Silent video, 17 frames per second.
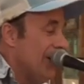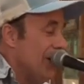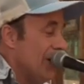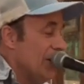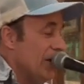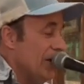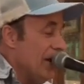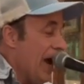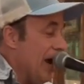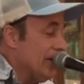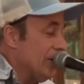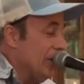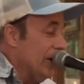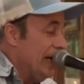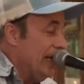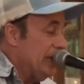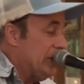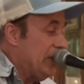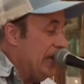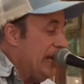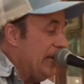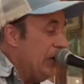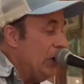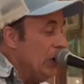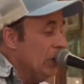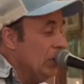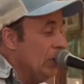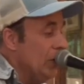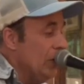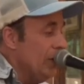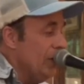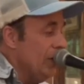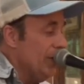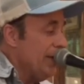The doctor, he said, you
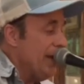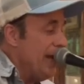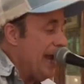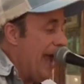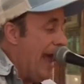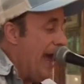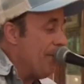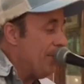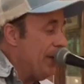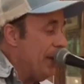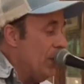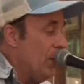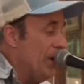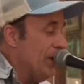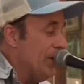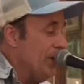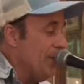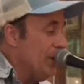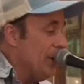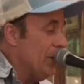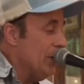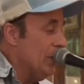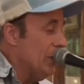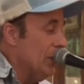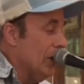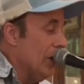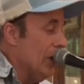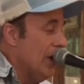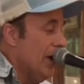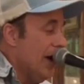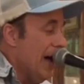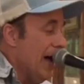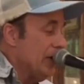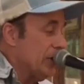be happy with a mule.
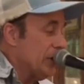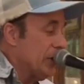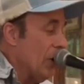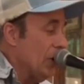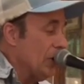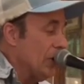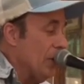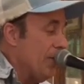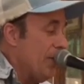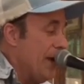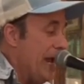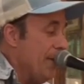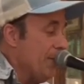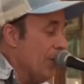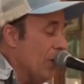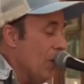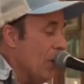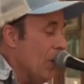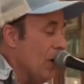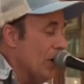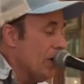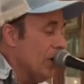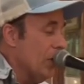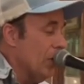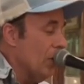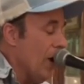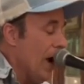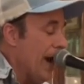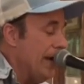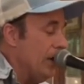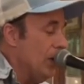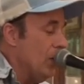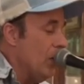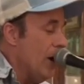I'll start the paperwork
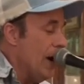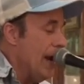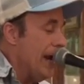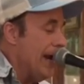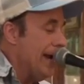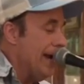right away.